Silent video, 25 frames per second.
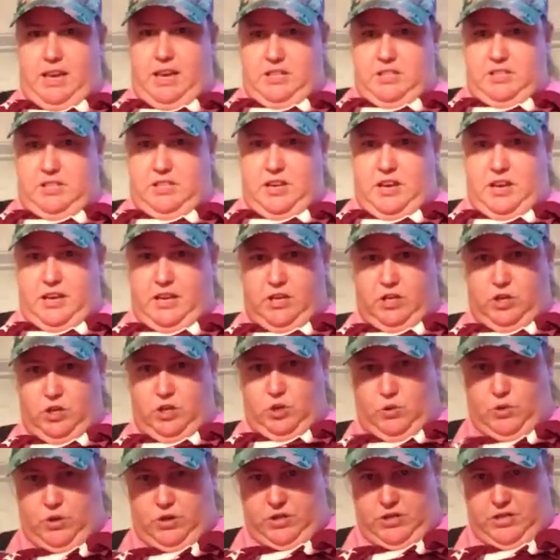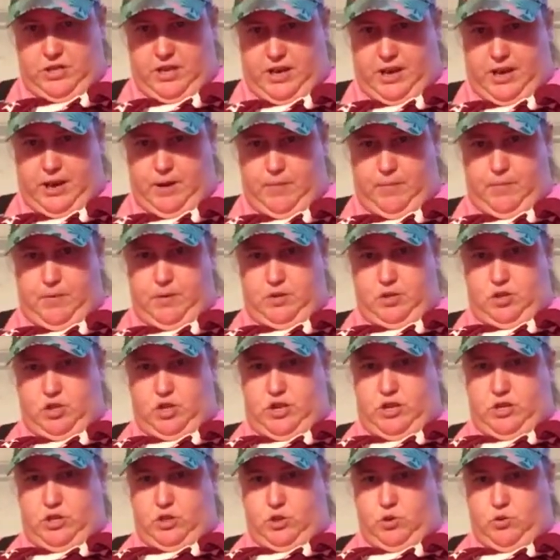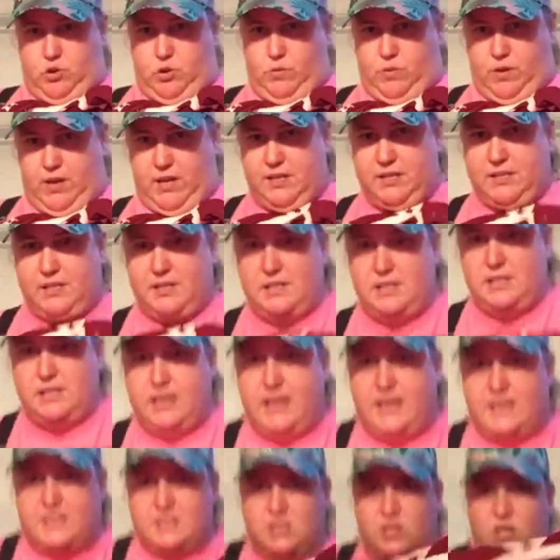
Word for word: it's not a short top, it's not short waisted, it has a